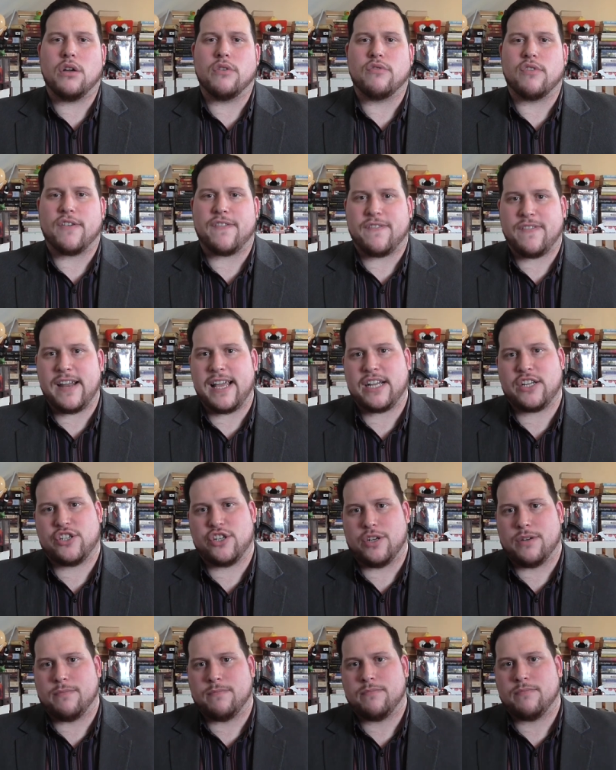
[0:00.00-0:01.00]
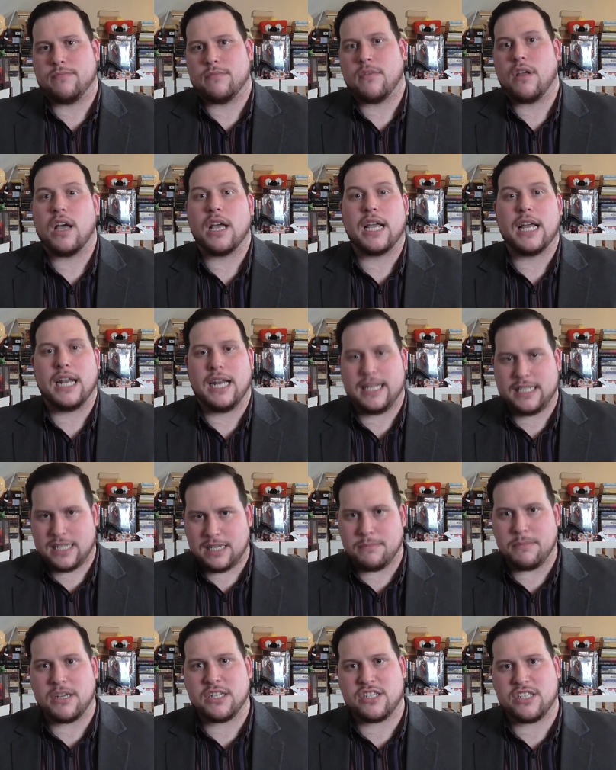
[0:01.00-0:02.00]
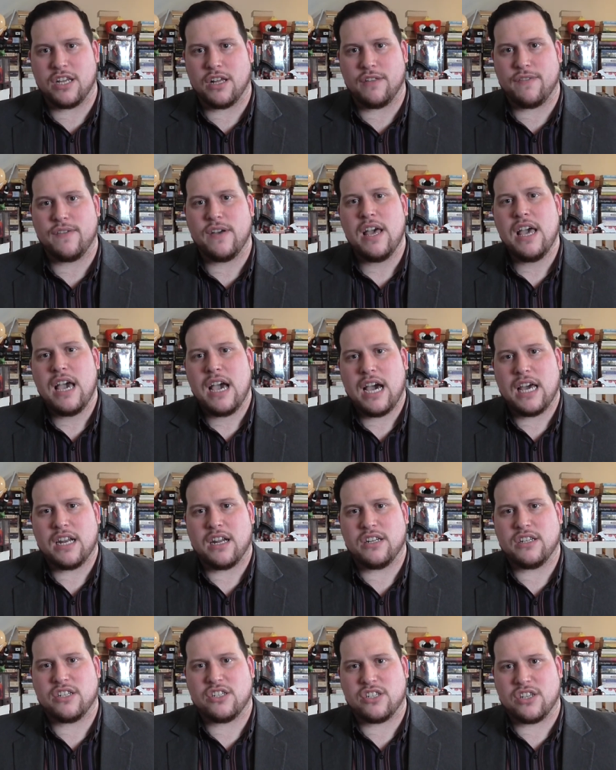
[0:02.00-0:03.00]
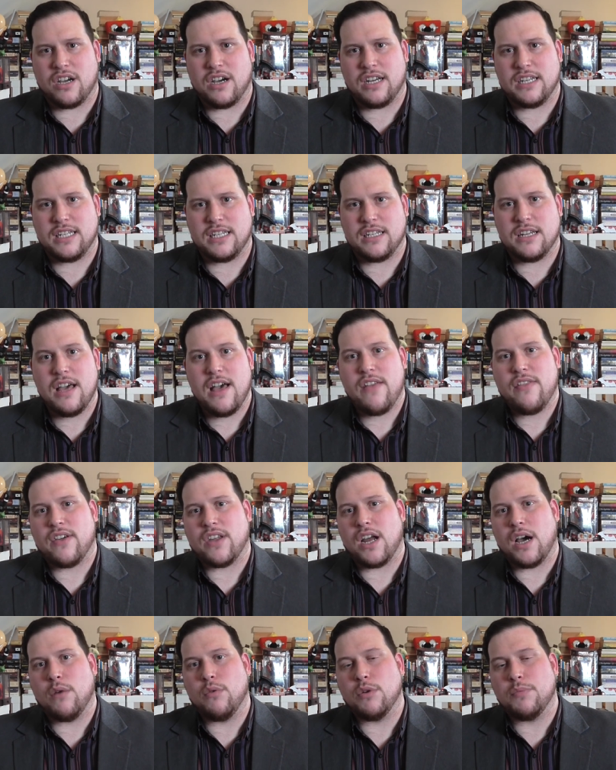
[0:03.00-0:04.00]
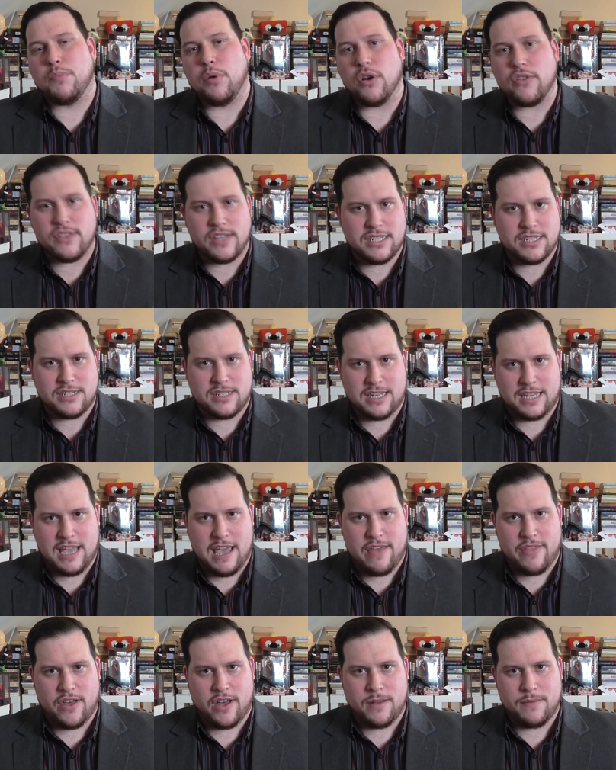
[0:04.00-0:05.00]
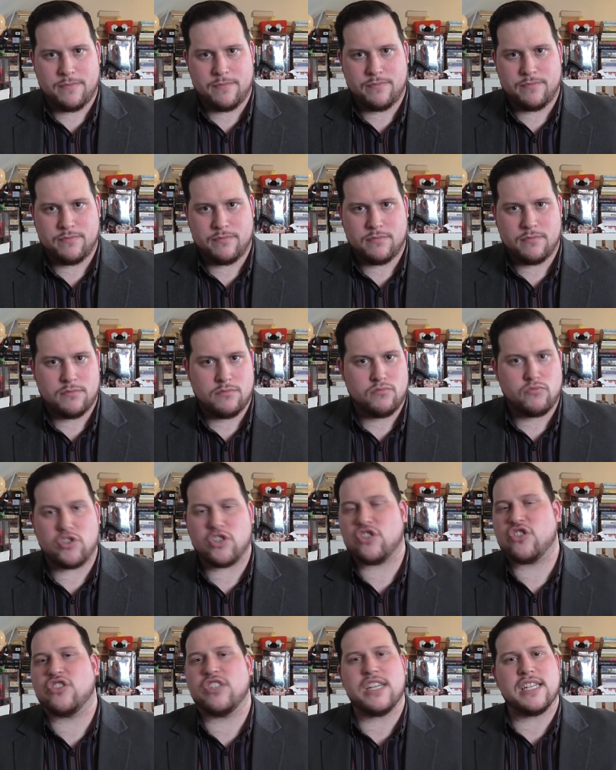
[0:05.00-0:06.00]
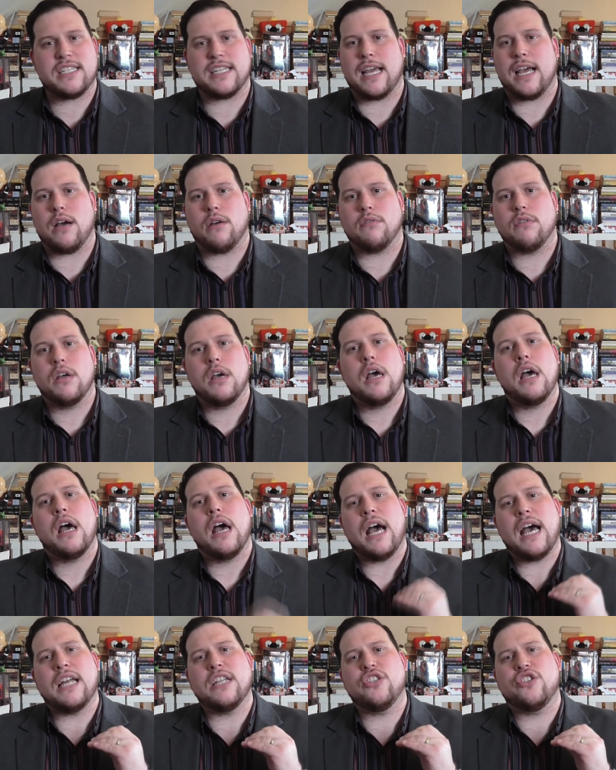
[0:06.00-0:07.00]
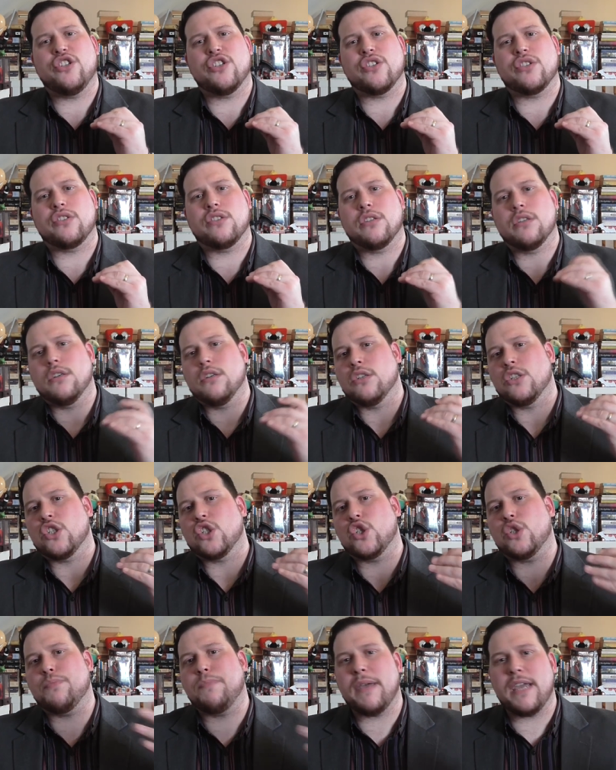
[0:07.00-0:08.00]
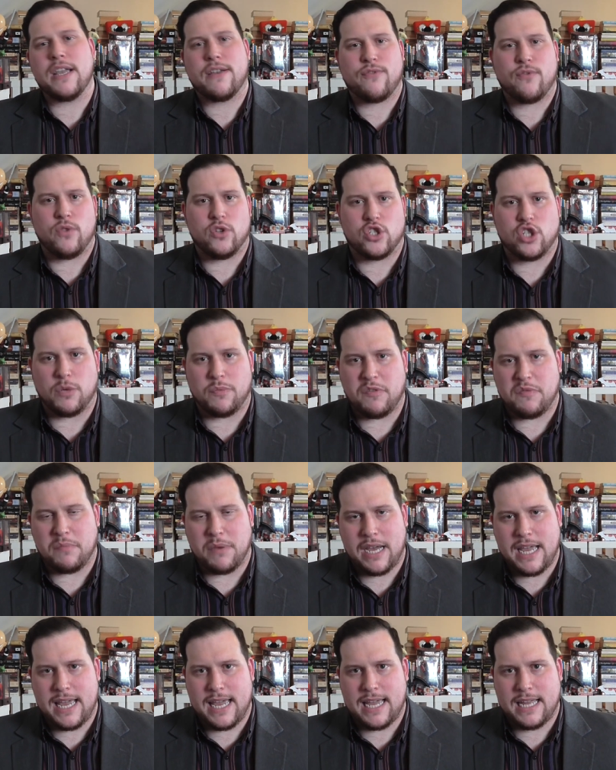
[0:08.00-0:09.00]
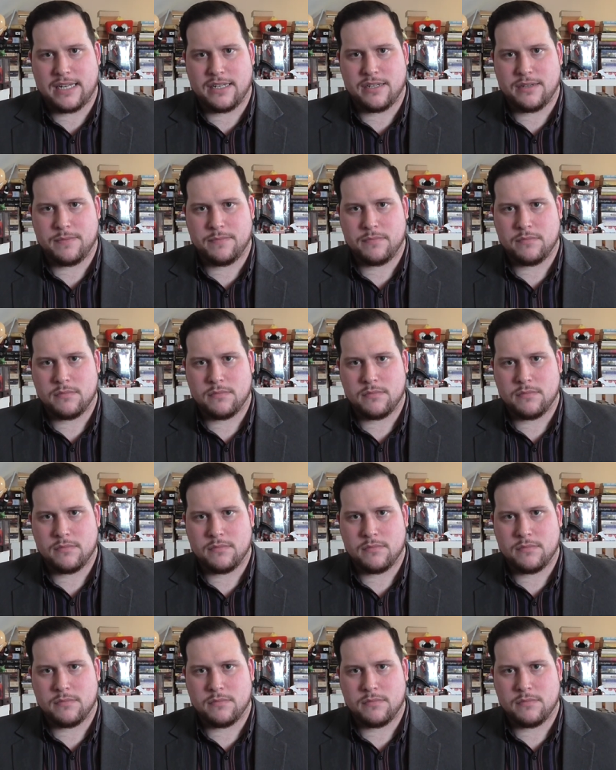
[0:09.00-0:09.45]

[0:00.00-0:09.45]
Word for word: on reflection, I collected myself and I decided that I would put this together, just sit down and just speak from the top of my head